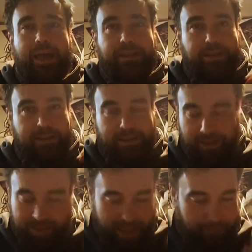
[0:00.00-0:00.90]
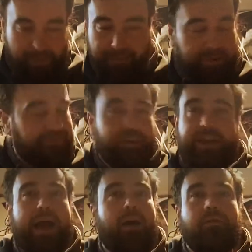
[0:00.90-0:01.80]
And that made me
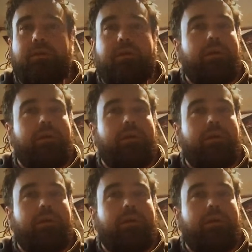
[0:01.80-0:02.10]
freak out.